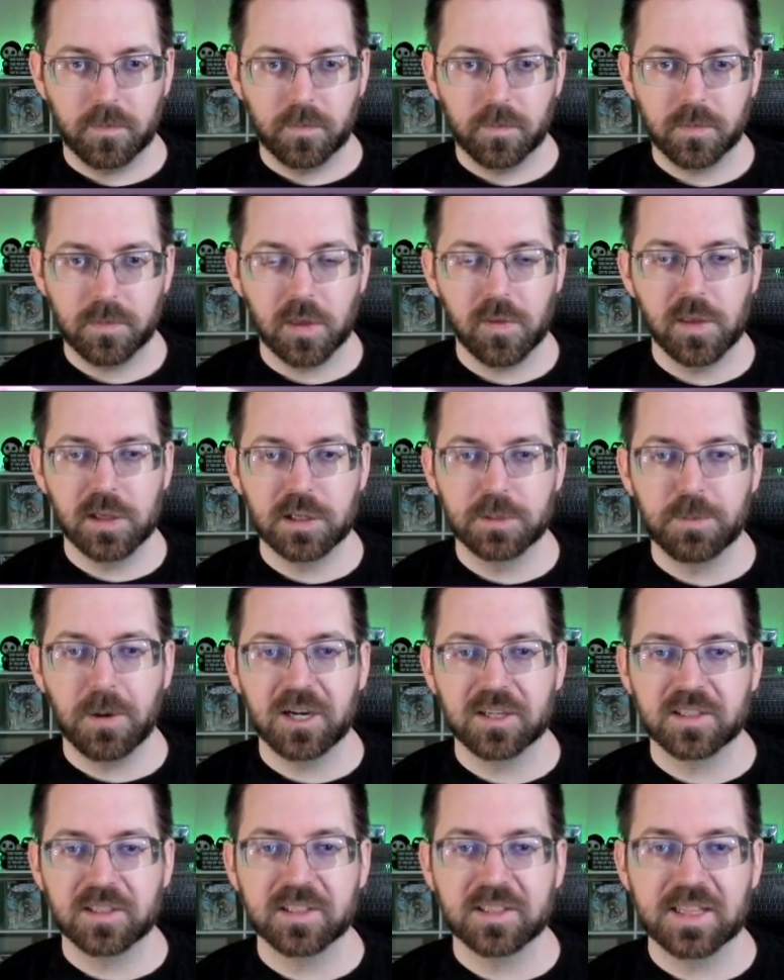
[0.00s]
then this
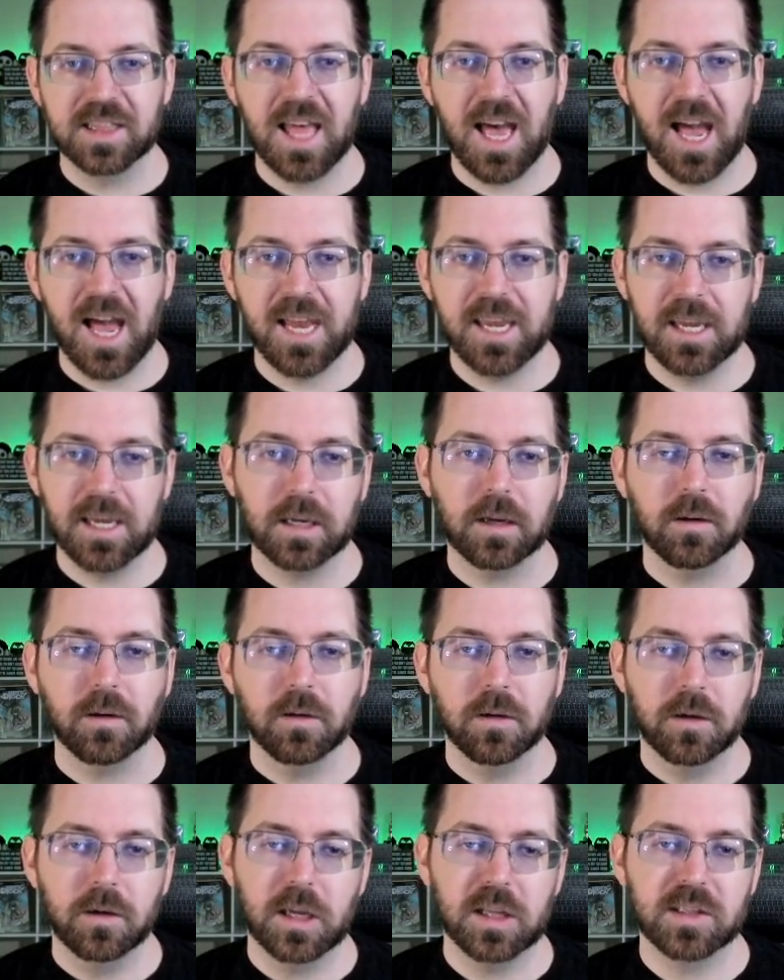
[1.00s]
box is lying!
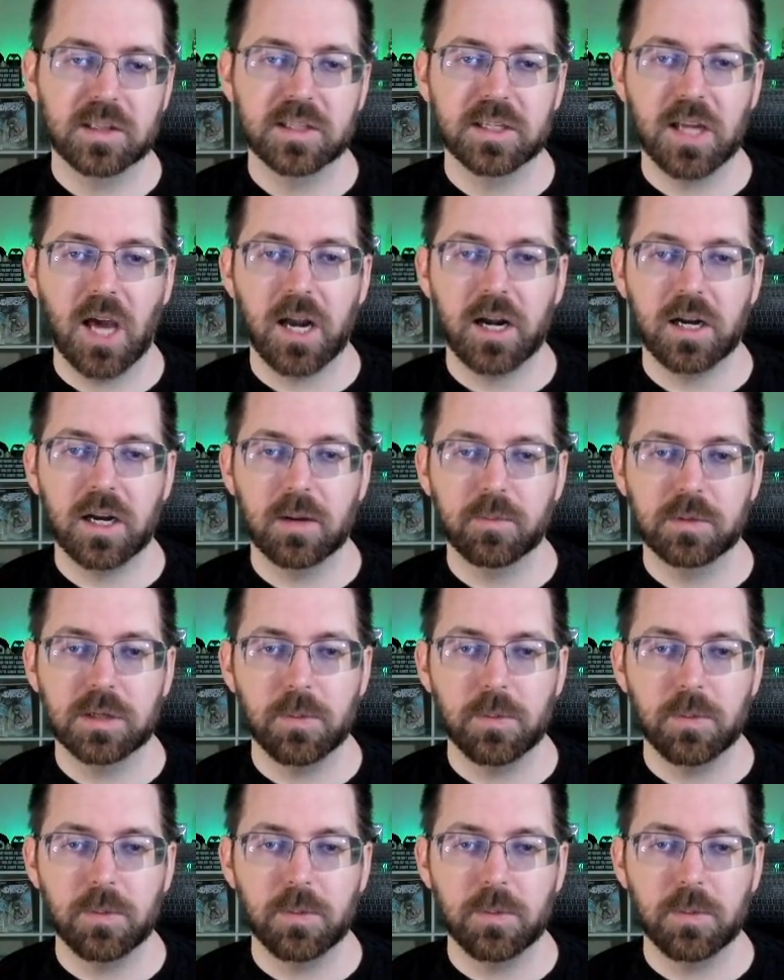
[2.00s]
It's not an empty